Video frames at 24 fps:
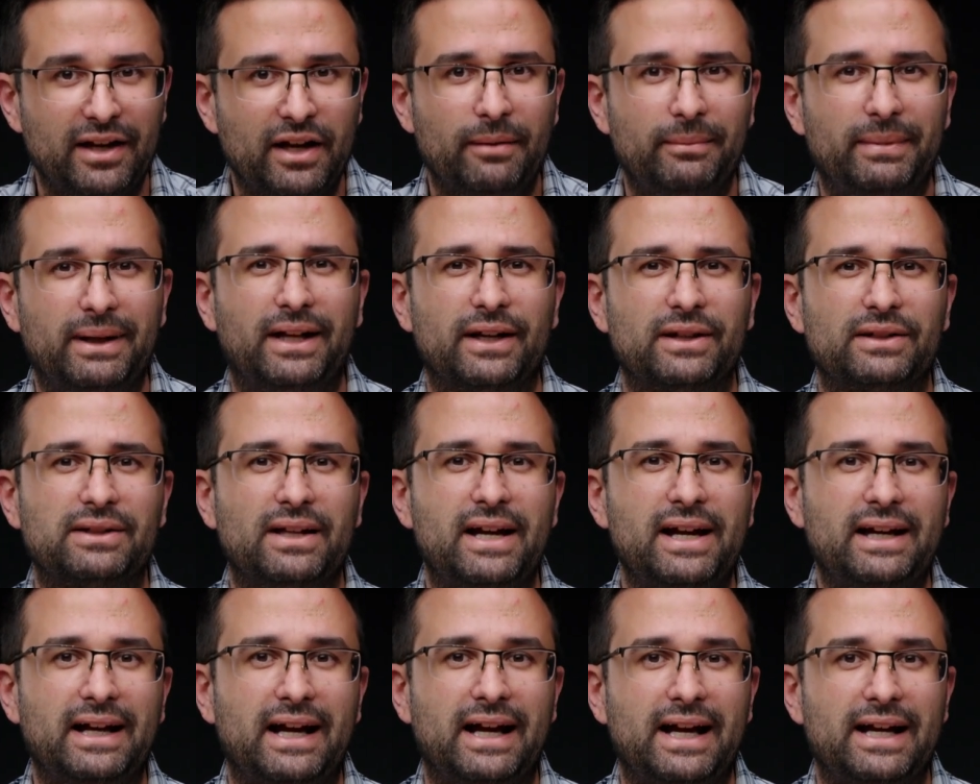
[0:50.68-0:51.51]
Because
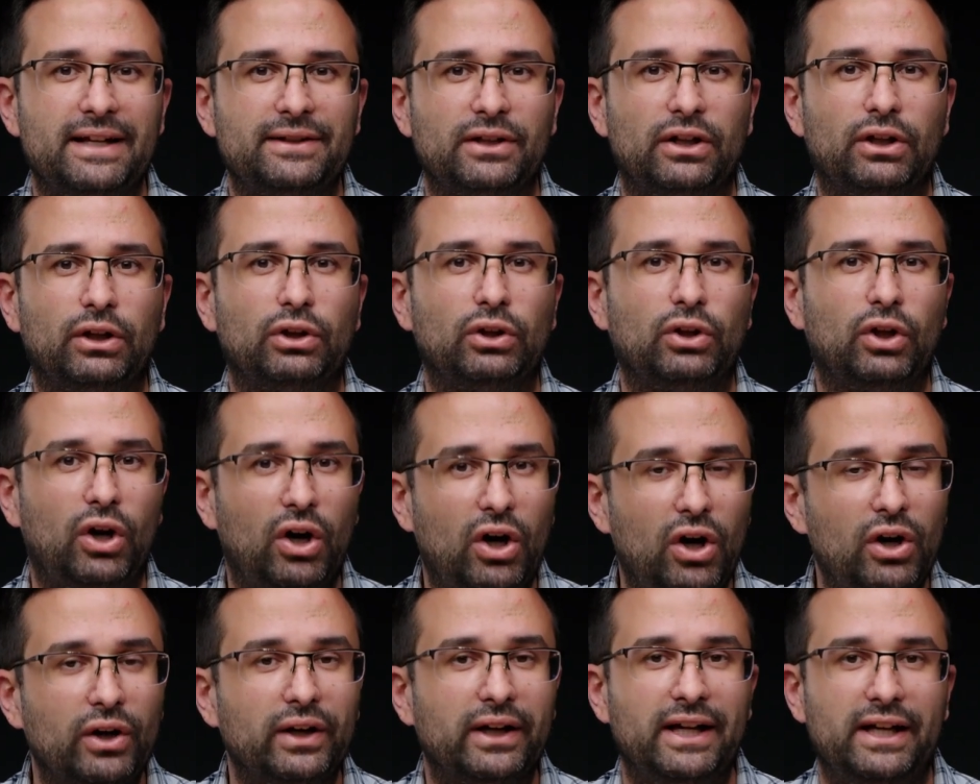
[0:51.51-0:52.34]
Leica has a
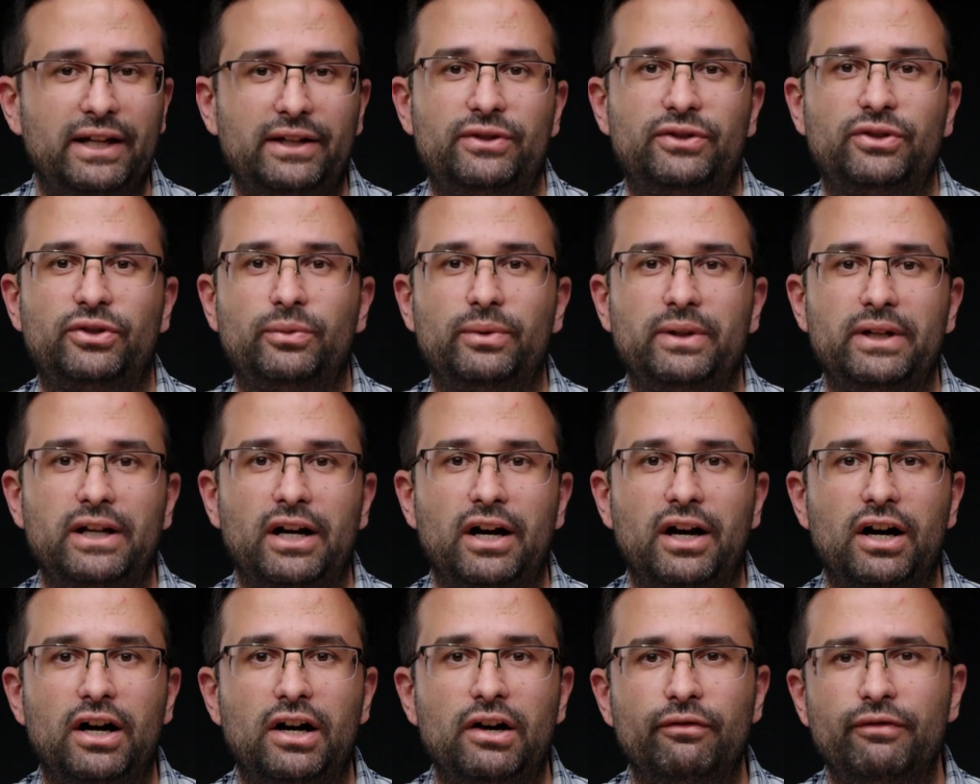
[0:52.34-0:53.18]
long history
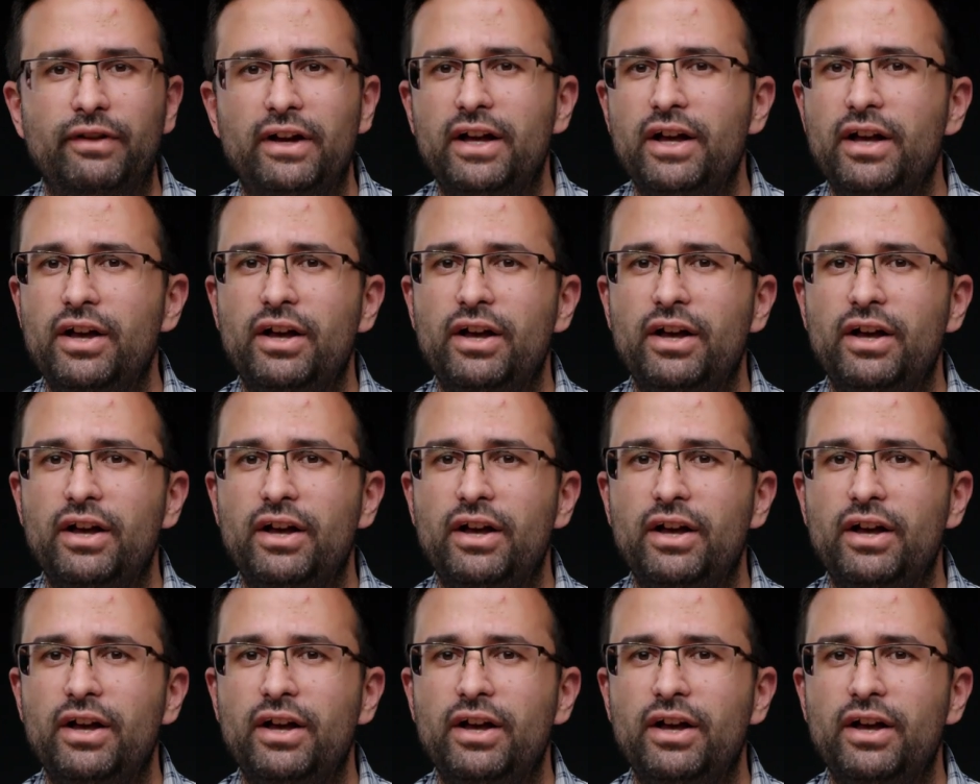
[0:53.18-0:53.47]
of